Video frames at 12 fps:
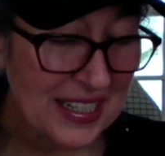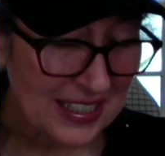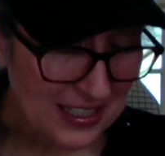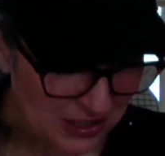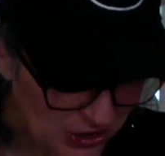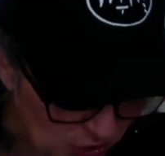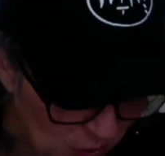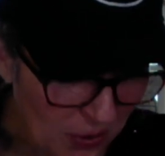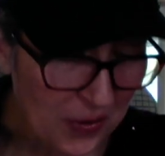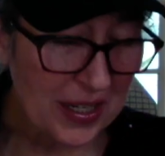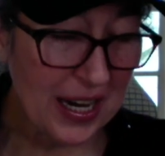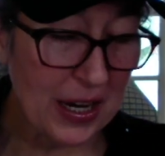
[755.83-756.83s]
is your
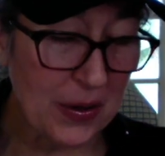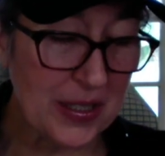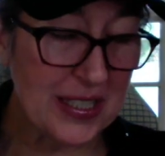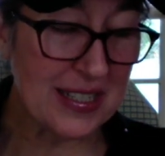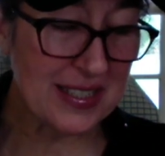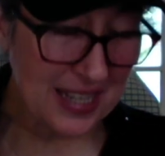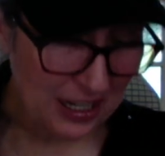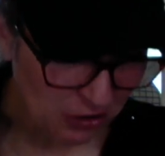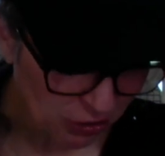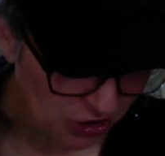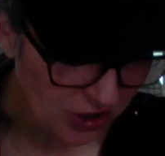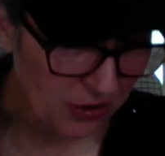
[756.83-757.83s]
inheritance and your
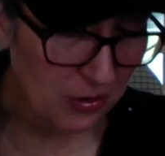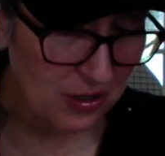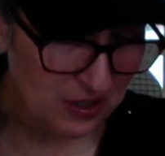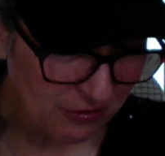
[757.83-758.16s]
children's